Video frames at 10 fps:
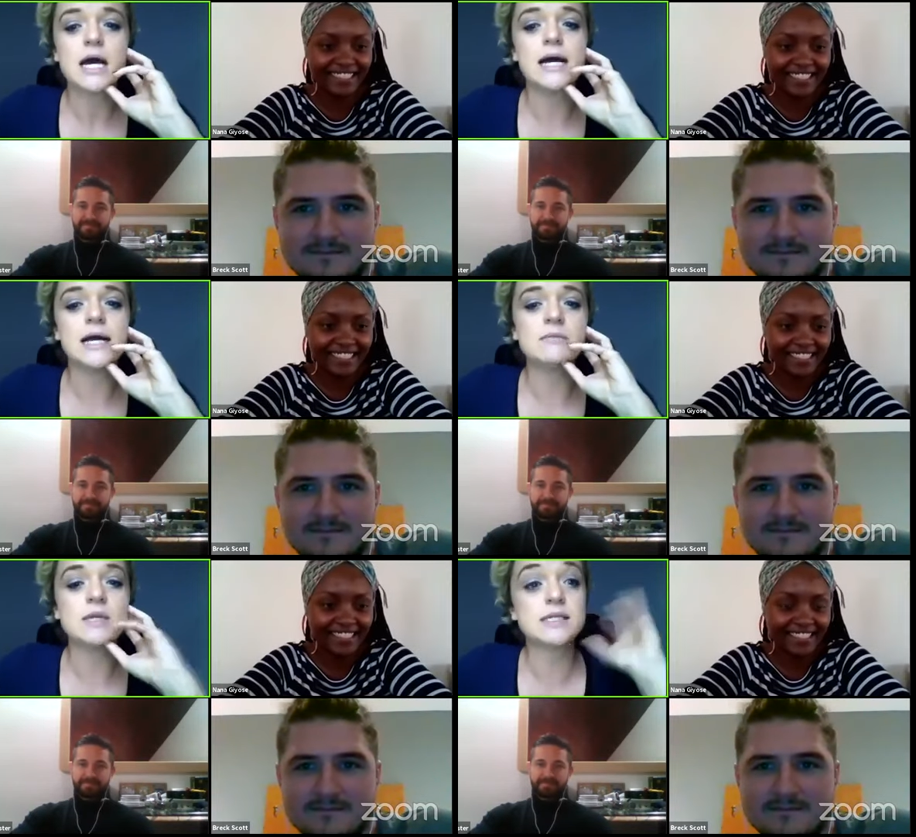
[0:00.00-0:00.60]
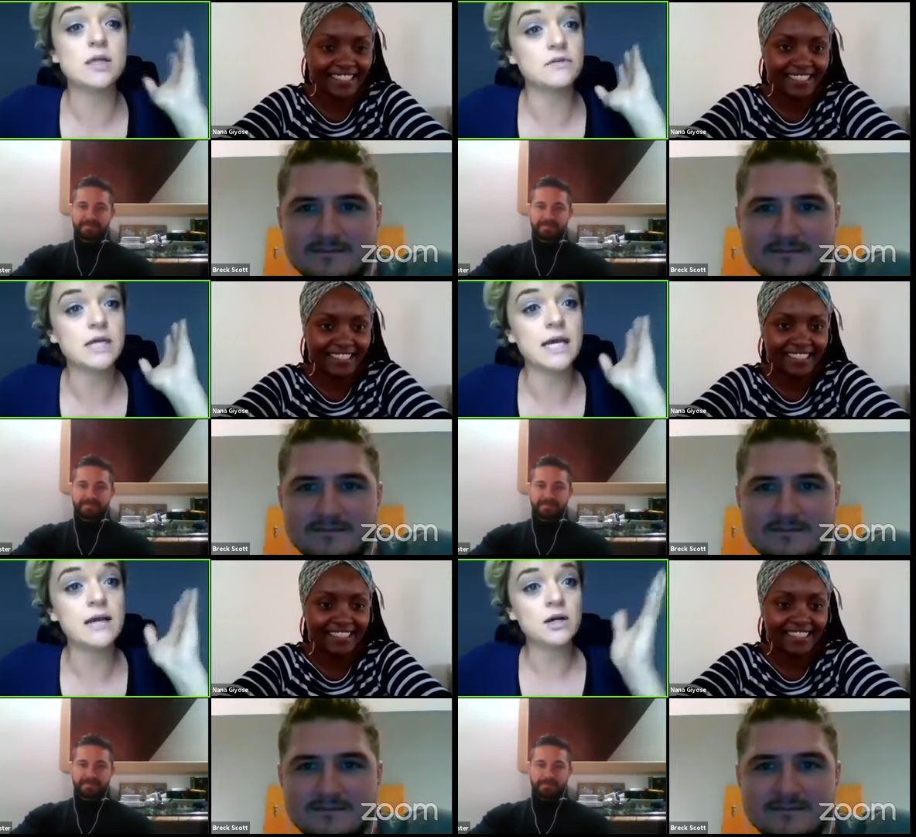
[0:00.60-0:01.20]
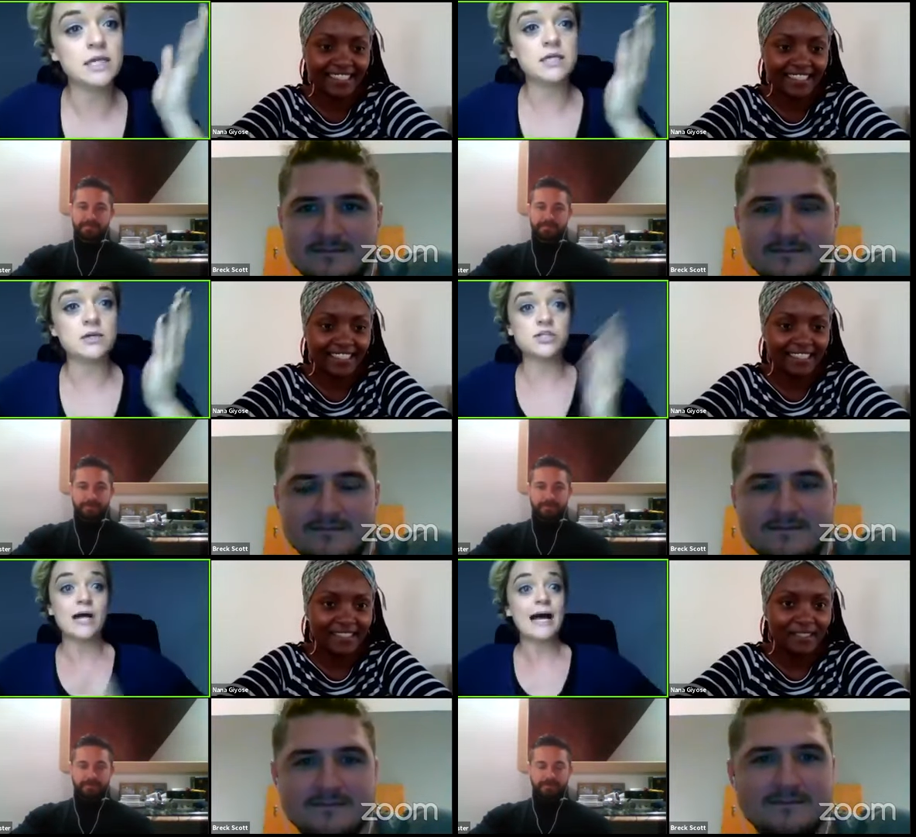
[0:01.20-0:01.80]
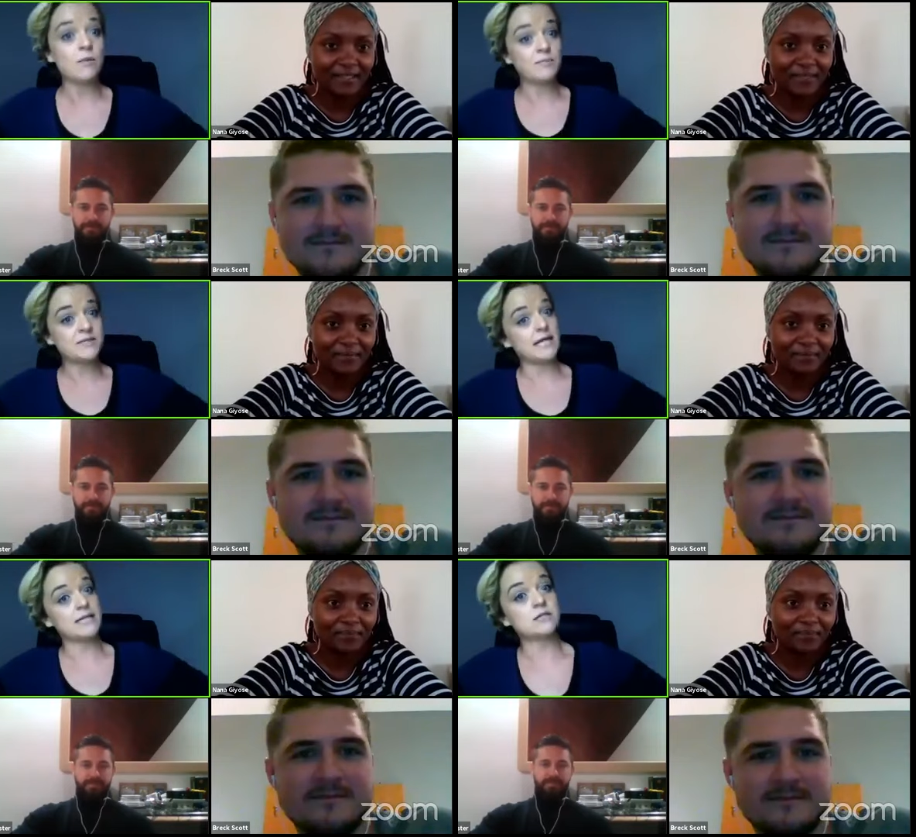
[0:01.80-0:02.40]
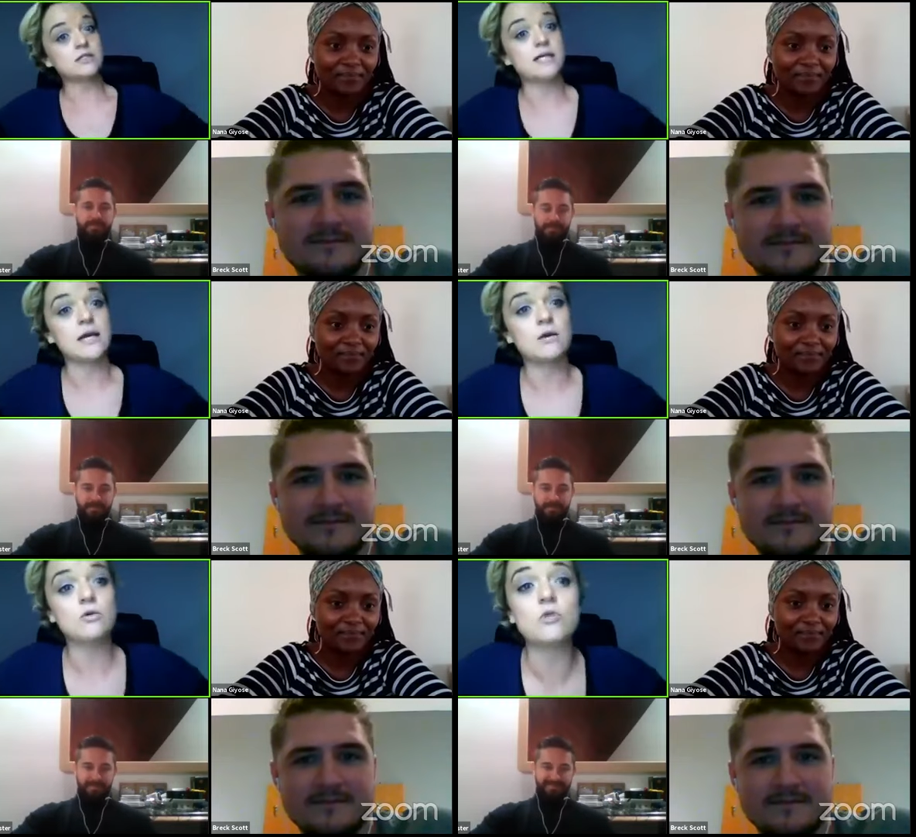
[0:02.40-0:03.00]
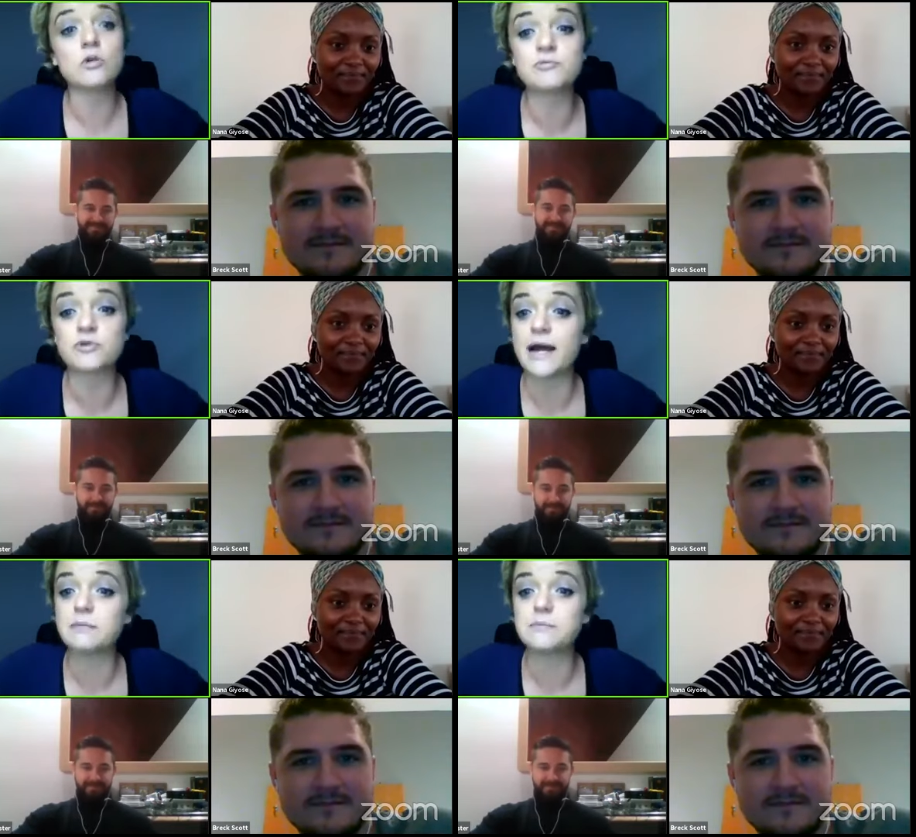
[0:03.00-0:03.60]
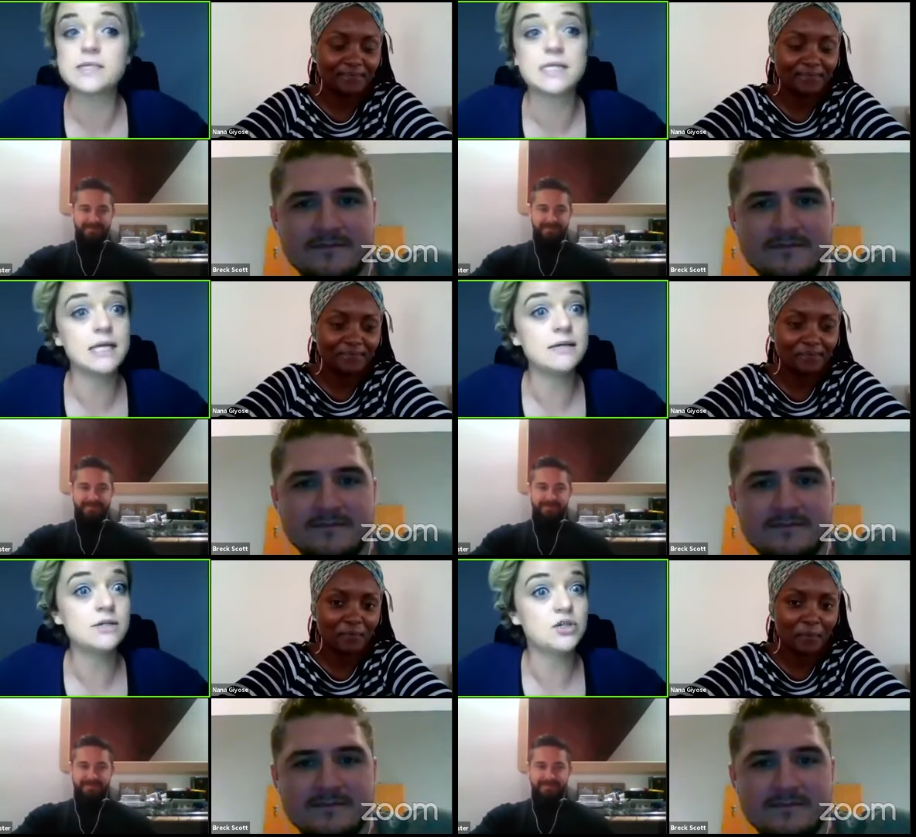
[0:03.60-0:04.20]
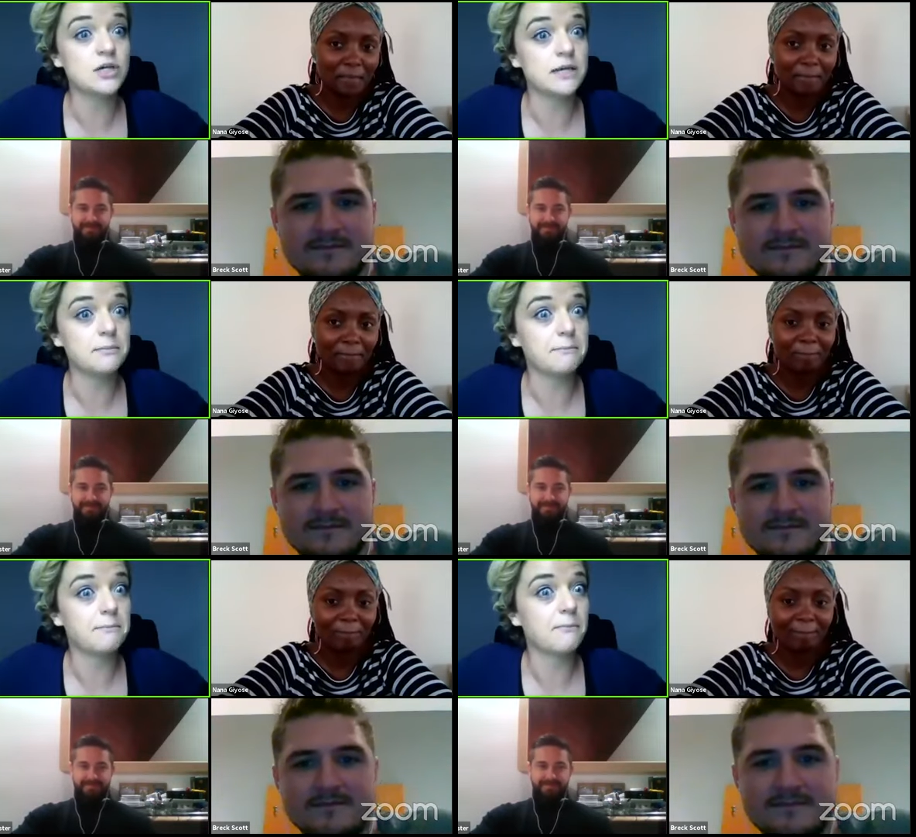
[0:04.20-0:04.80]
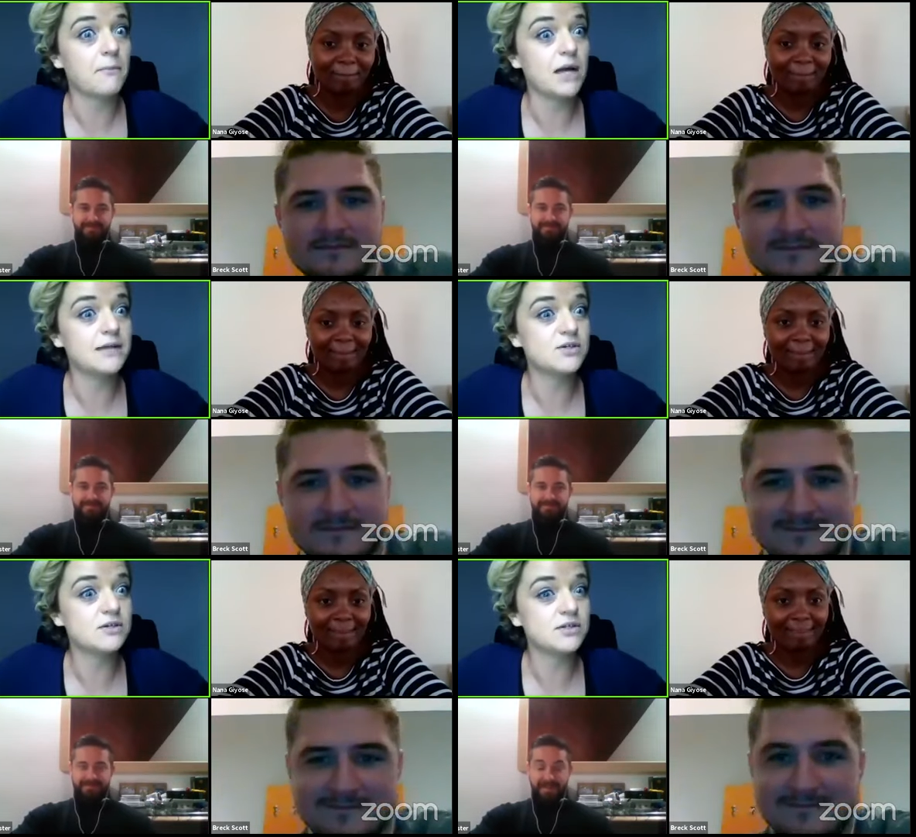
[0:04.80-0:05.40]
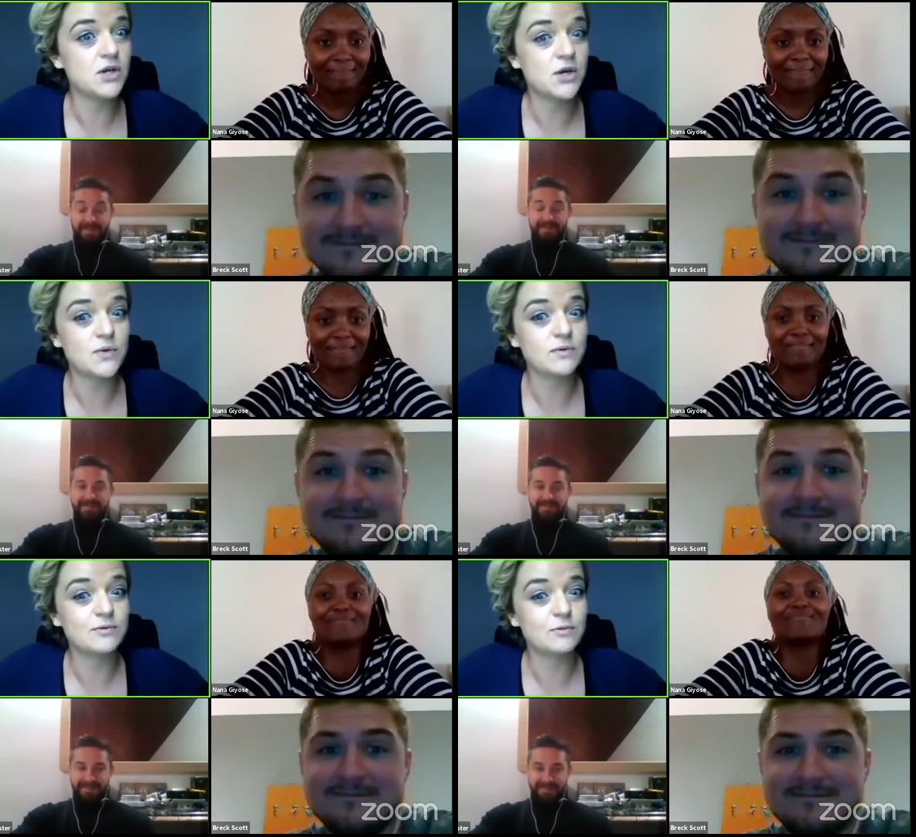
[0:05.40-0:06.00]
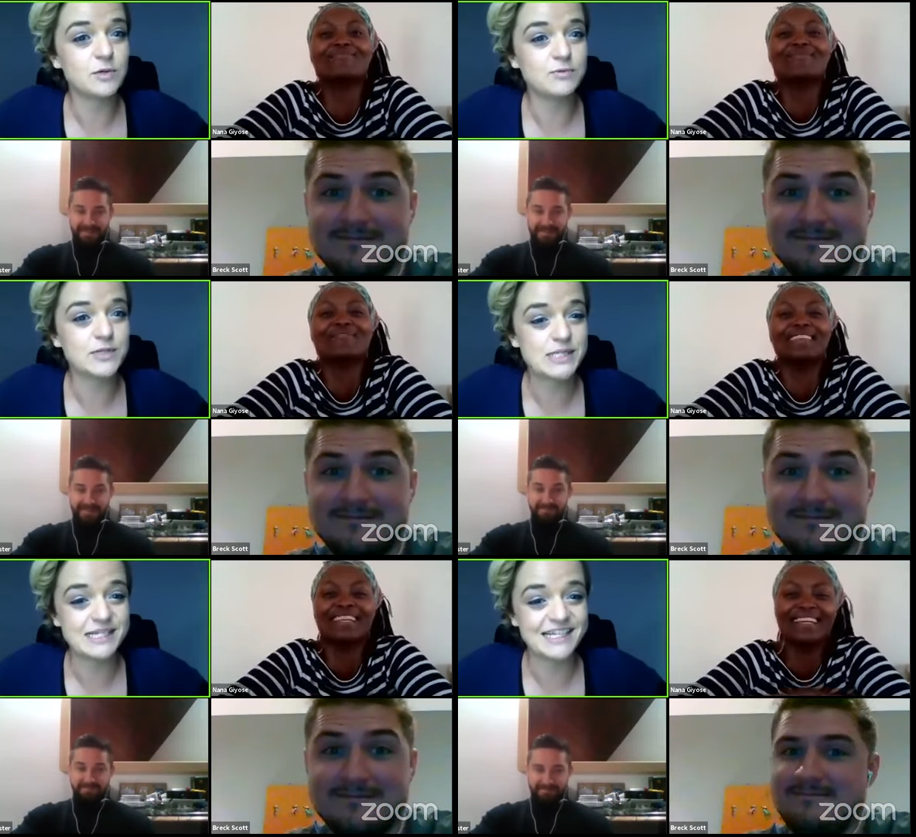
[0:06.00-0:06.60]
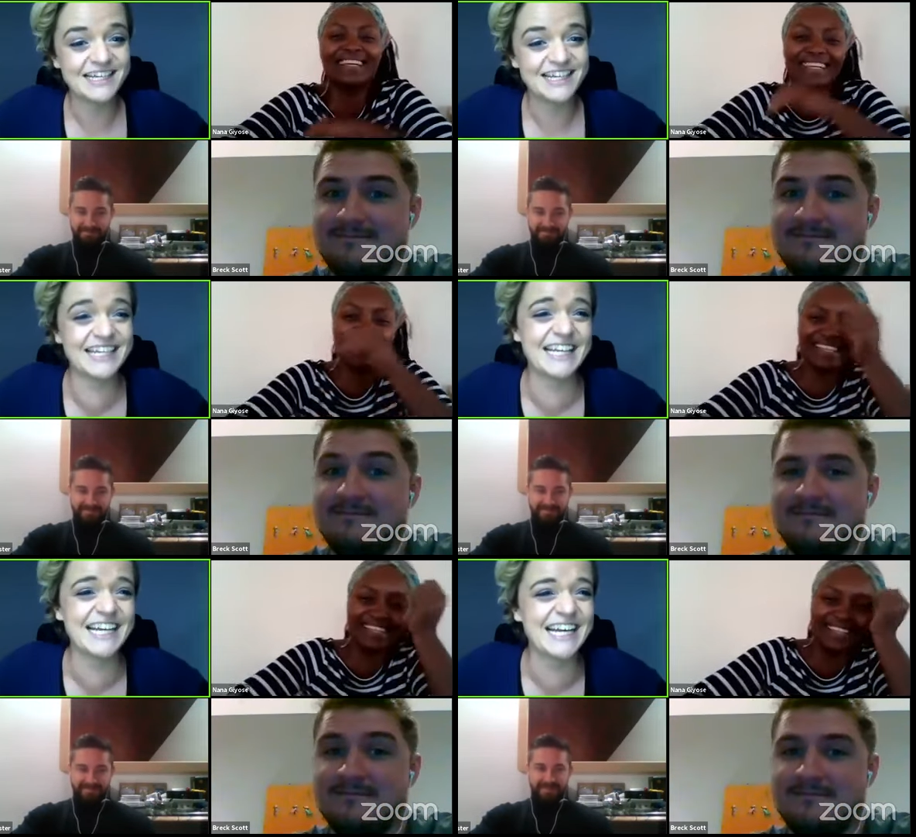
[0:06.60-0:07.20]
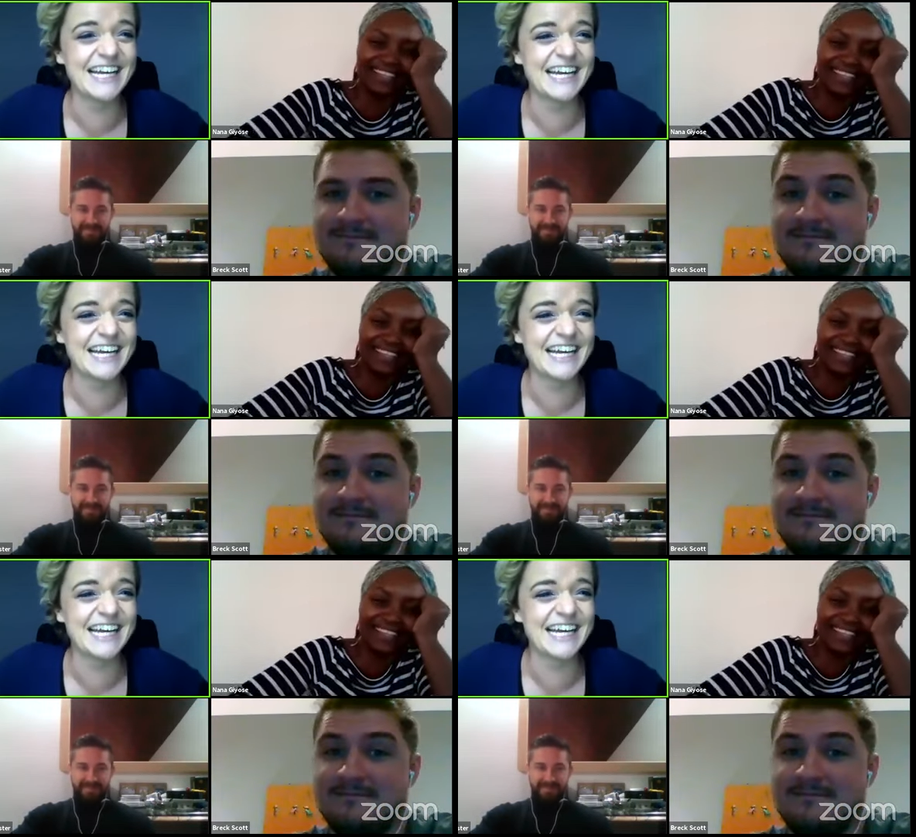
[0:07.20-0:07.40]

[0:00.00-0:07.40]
Speaker 1: Um, so they are here to help Daniel today, or perhaps hinder him. I don't know. We will see. Did